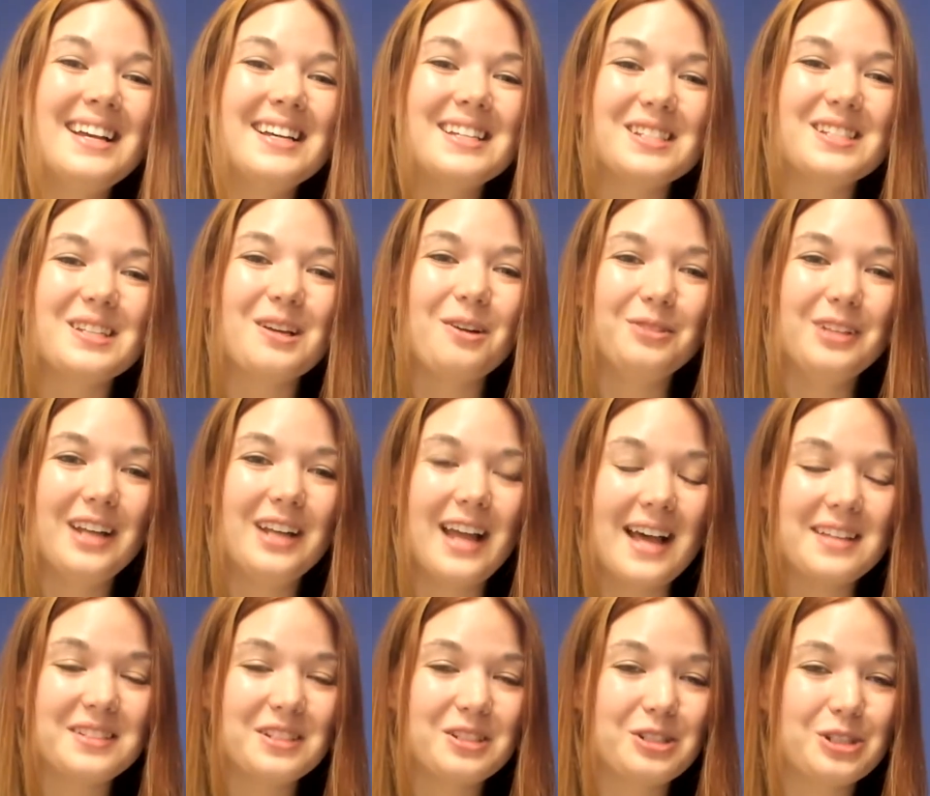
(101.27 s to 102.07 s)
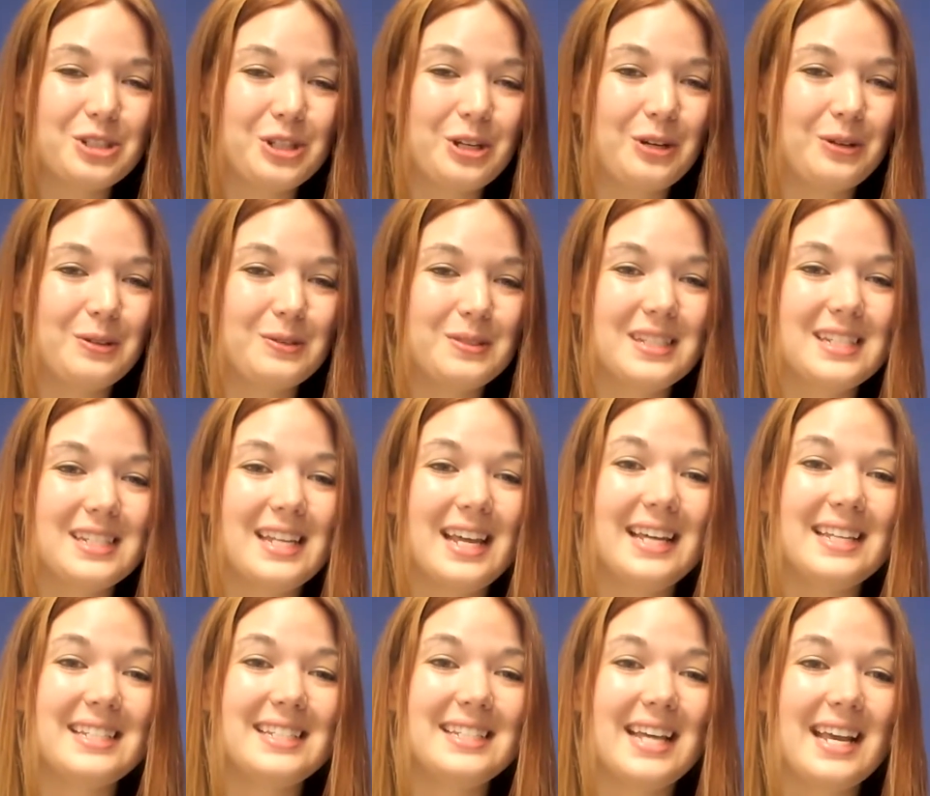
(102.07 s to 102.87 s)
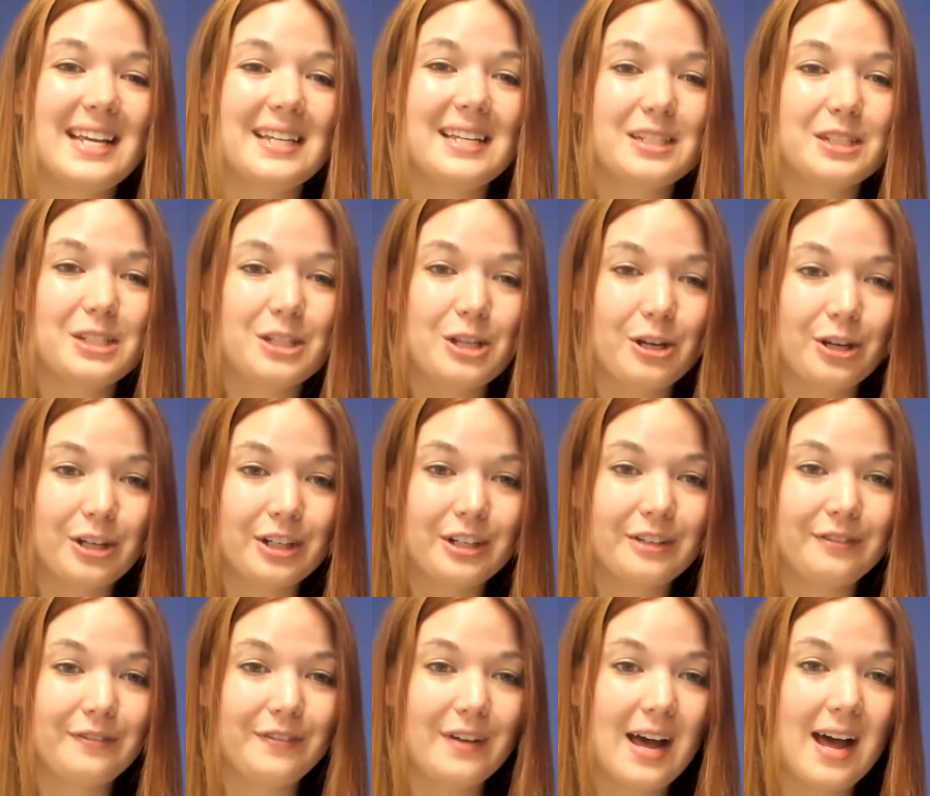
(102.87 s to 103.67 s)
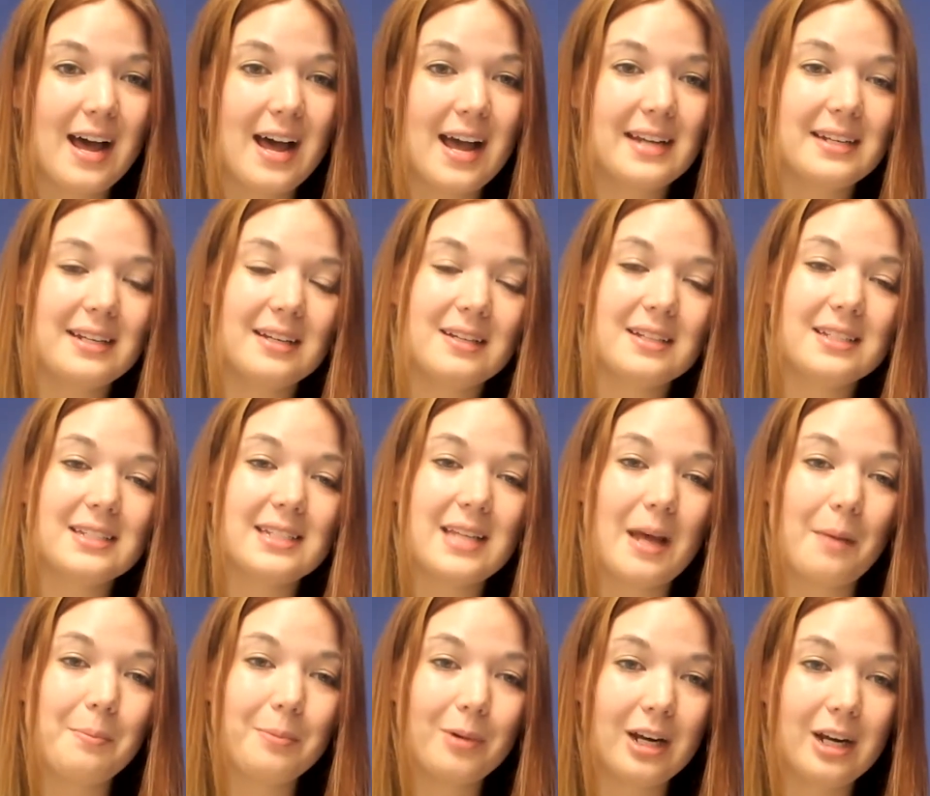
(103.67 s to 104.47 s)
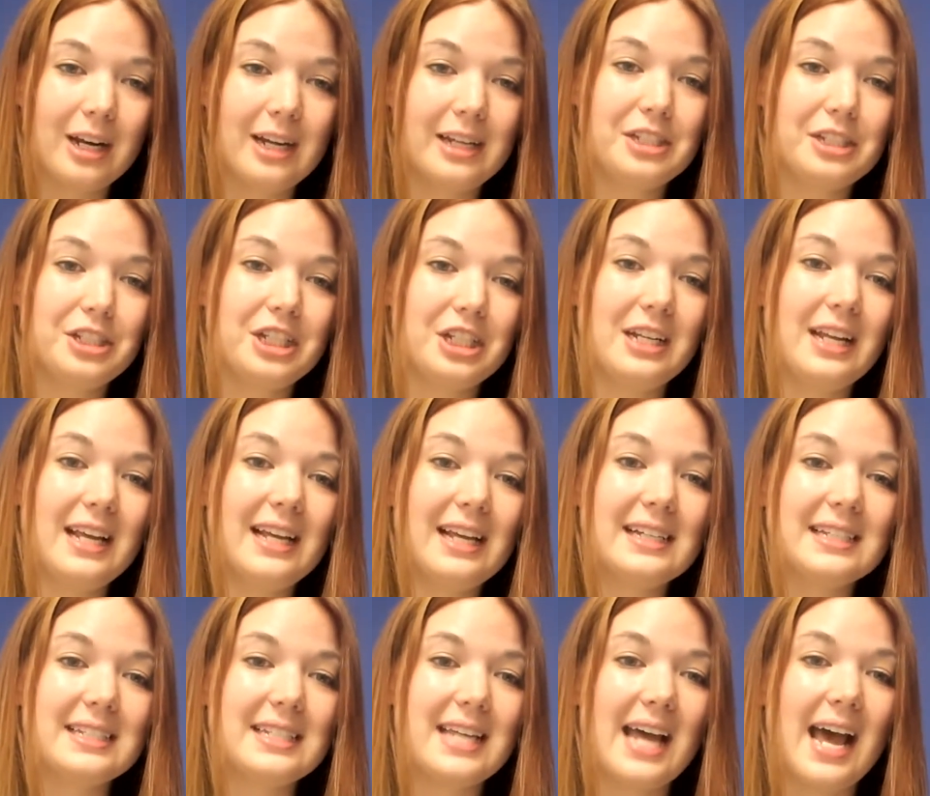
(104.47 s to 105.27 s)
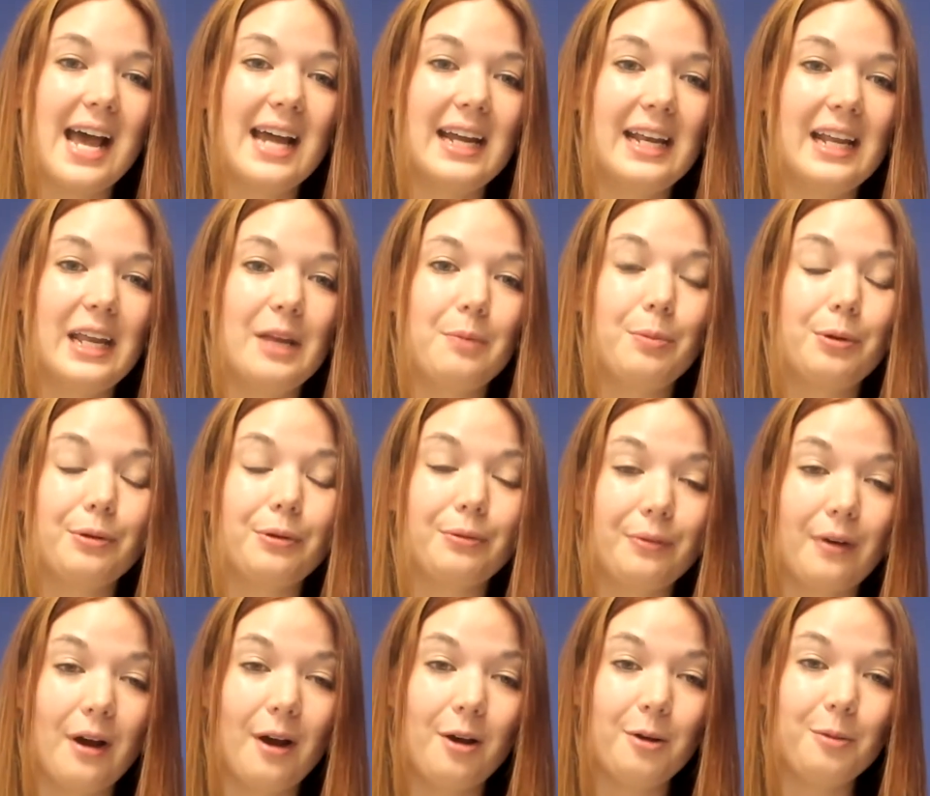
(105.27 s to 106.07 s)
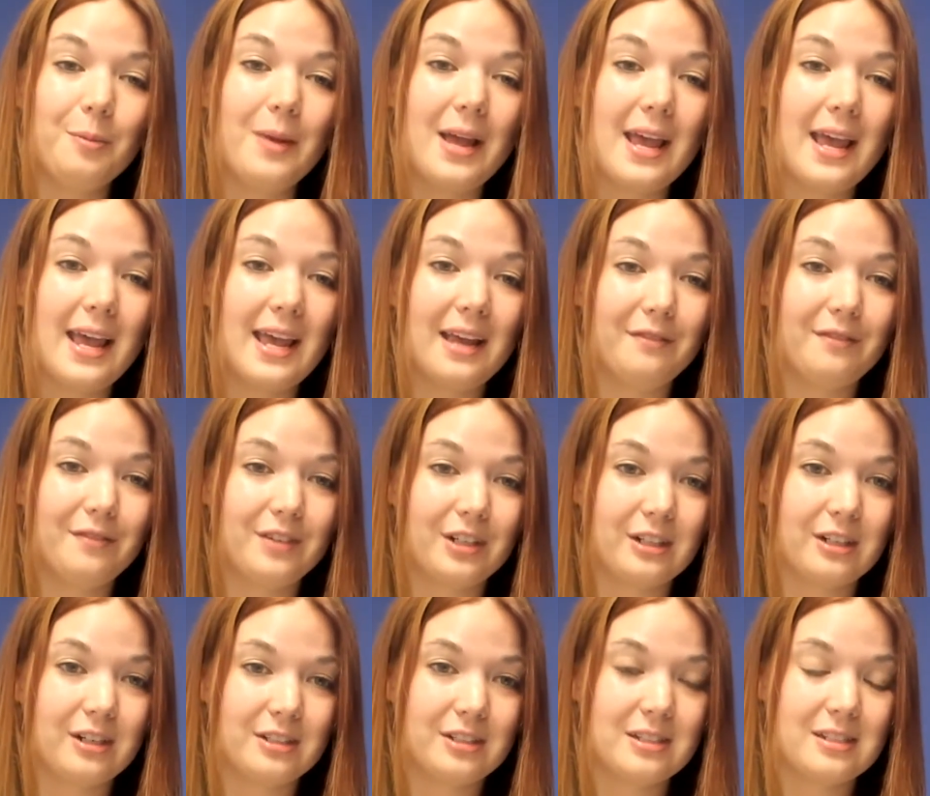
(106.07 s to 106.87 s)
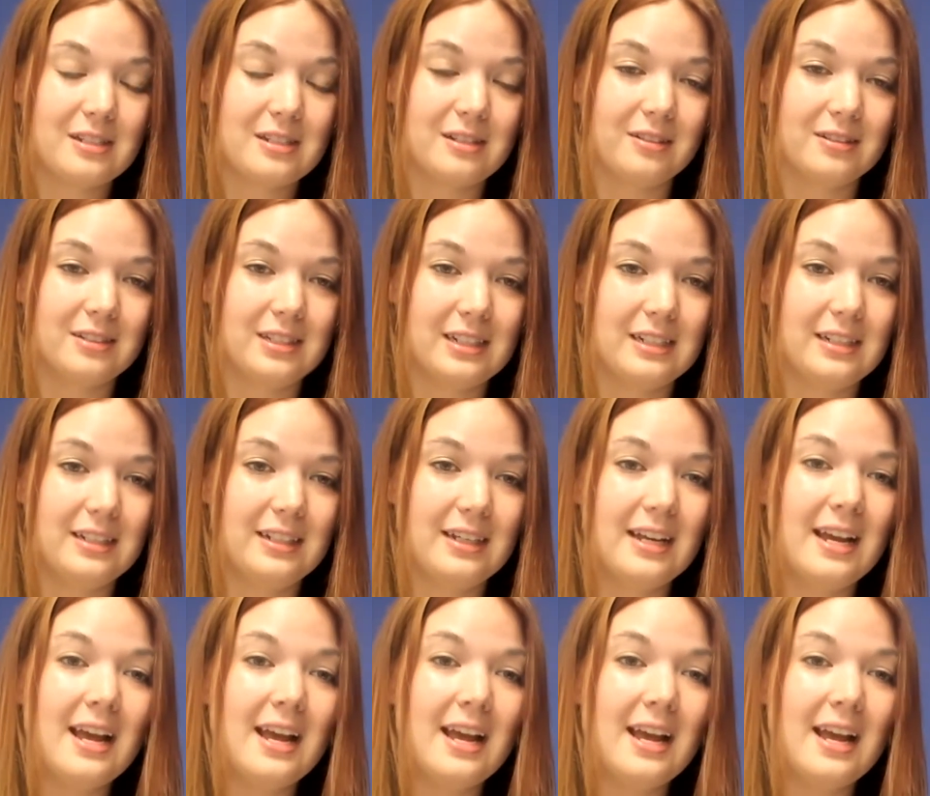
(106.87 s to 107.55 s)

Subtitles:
So Ness Jones is a certified separation anxiety pro behavior consultant,